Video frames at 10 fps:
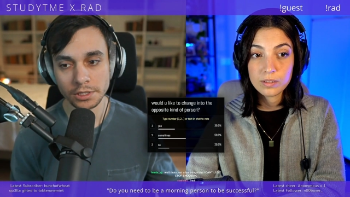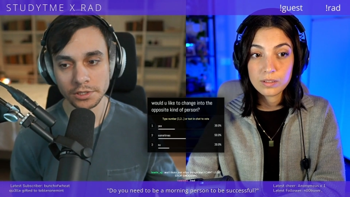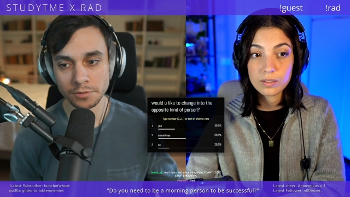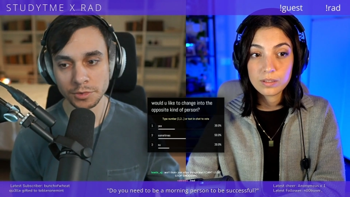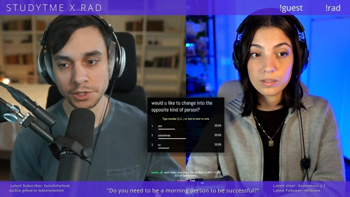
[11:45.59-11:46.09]

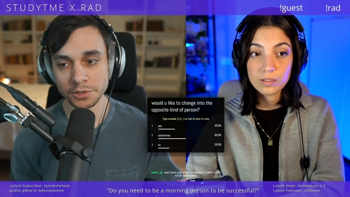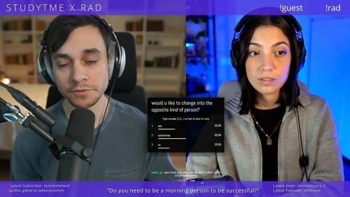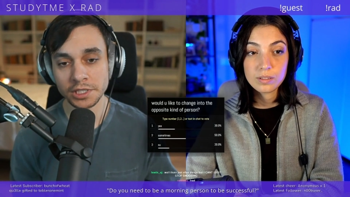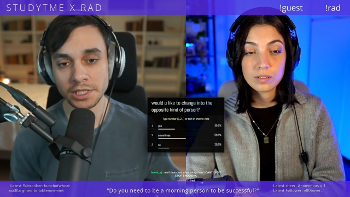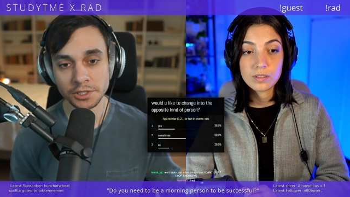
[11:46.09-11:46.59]
Speaker 1: somebody who's very
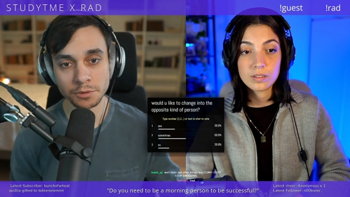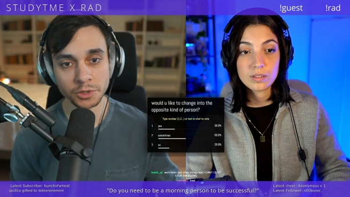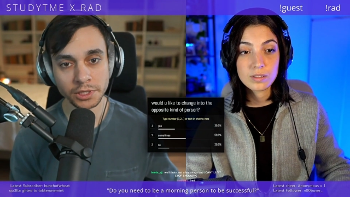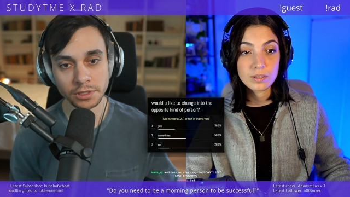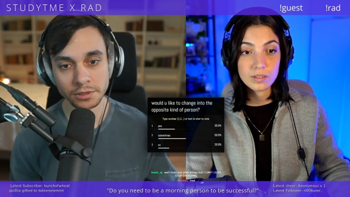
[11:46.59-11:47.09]

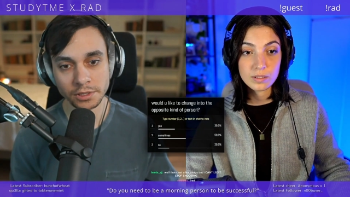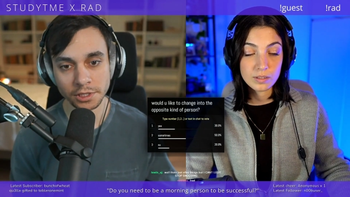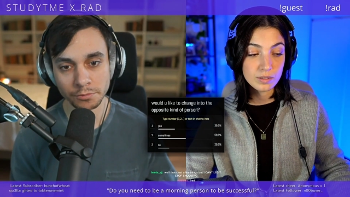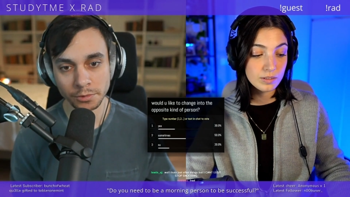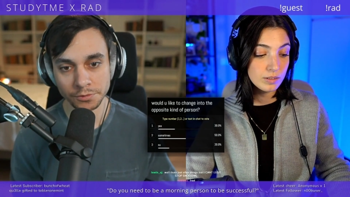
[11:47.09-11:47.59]
disciplined and
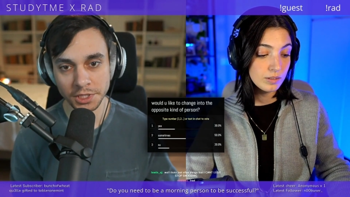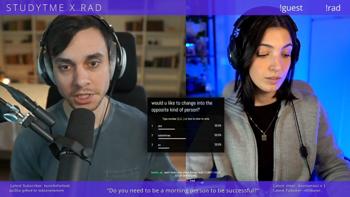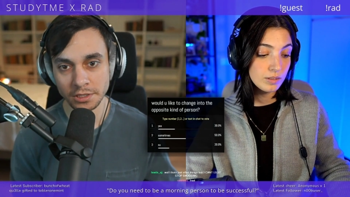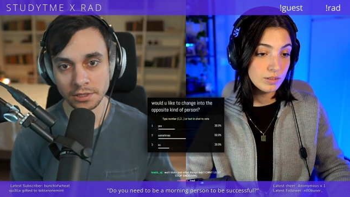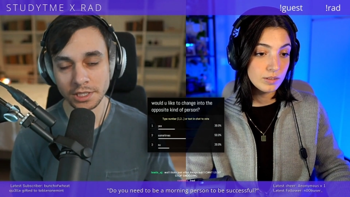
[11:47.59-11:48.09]

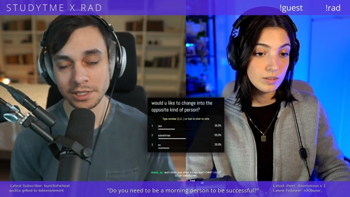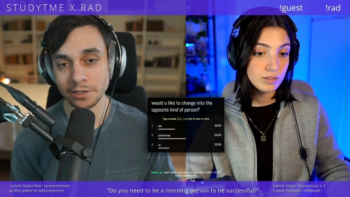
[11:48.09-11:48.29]
routined in their